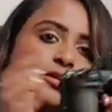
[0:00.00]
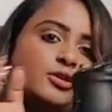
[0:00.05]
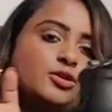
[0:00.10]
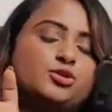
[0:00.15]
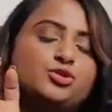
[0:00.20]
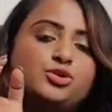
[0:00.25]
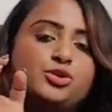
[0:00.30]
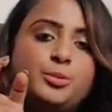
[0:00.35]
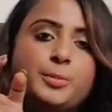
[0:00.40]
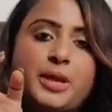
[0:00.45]
you
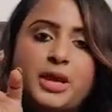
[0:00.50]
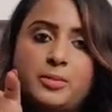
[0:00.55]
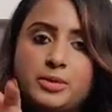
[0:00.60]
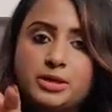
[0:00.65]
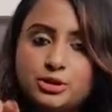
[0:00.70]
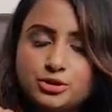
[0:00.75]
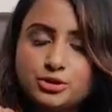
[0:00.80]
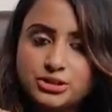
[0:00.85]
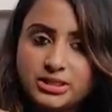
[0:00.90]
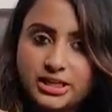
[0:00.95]
should be
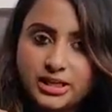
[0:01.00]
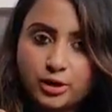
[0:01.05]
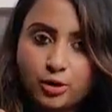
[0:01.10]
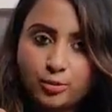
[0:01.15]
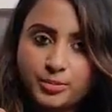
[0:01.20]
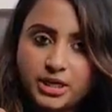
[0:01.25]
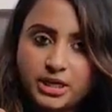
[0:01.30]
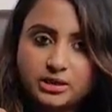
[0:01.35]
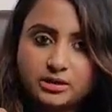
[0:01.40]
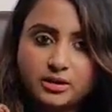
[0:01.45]
able to see your
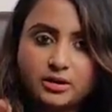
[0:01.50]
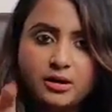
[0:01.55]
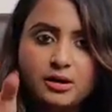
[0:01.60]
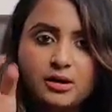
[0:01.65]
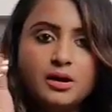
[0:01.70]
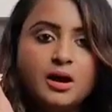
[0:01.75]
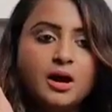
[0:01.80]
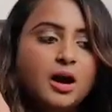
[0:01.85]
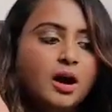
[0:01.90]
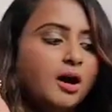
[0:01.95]
meter,
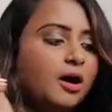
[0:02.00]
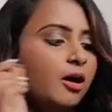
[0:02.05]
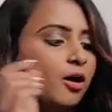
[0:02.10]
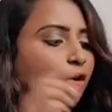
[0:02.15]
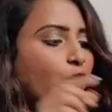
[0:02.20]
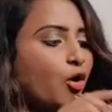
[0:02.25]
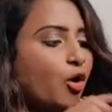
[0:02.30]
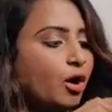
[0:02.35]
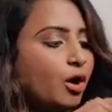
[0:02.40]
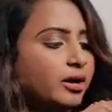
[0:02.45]

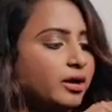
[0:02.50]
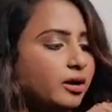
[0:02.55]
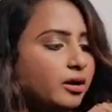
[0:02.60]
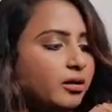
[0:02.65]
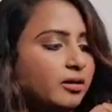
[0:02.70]
or